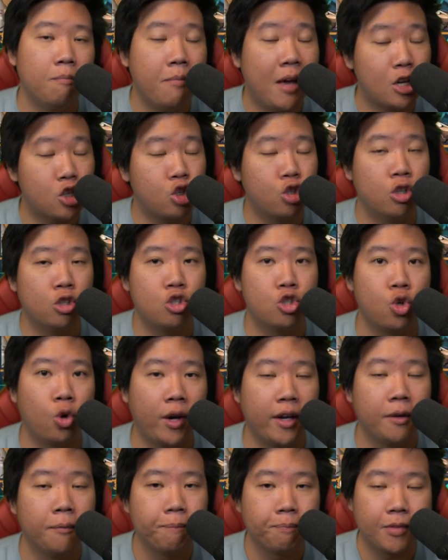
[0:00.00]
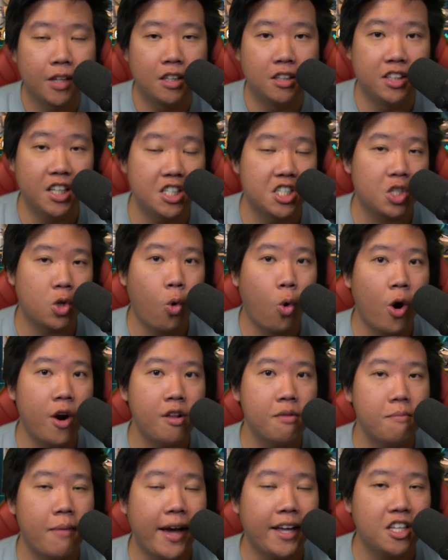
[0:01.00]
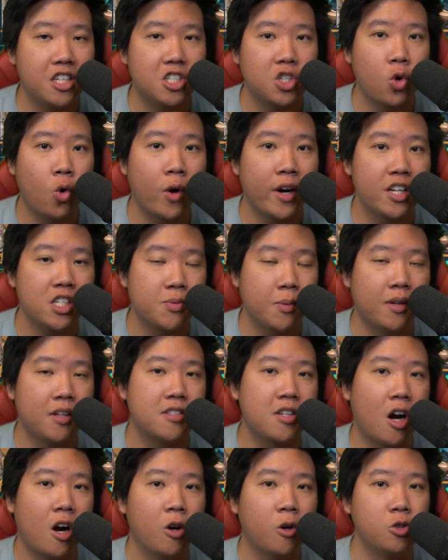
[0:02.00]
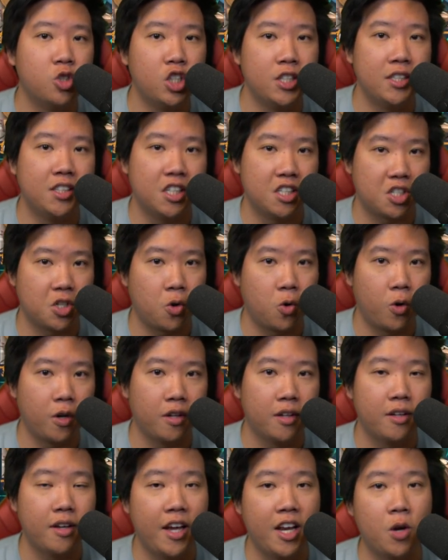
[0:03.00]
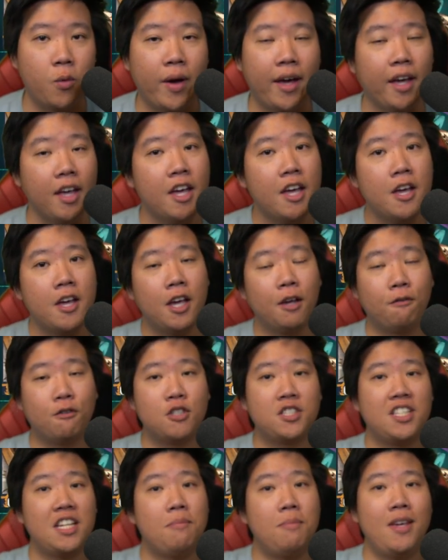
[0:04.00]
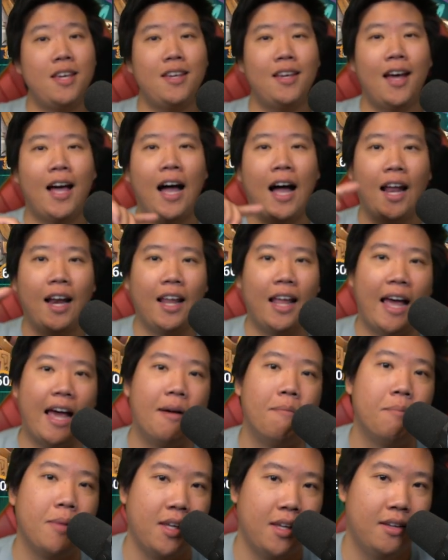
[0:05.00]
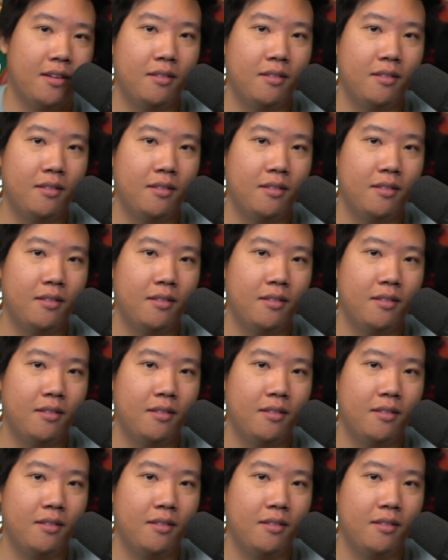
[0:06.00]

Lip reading: Make sure to join Discord, my Discord, as well as ROG Discord. Anyway, if you see me, holla at me.